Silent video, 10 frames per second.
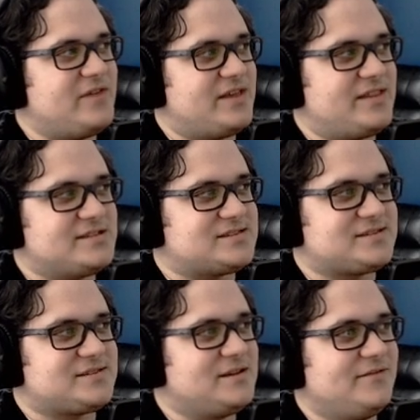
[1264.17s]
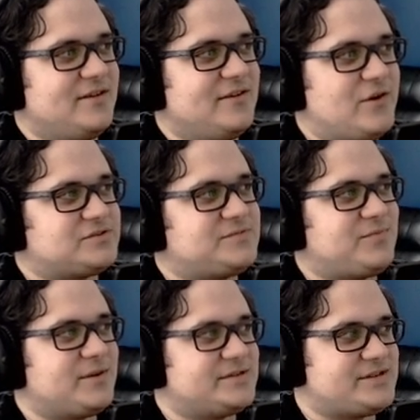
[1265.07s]
and this ev evokes
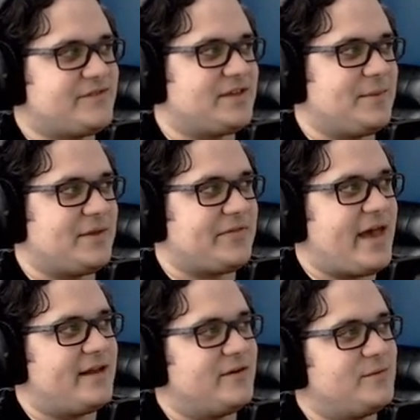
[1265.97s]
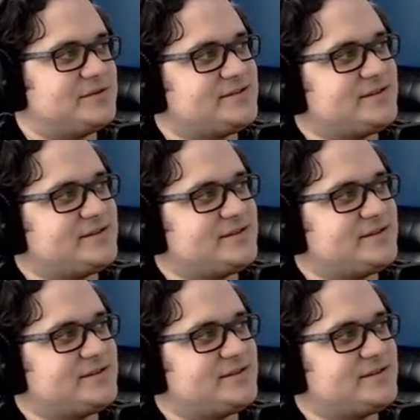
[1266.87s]
pretty much everything about that almost.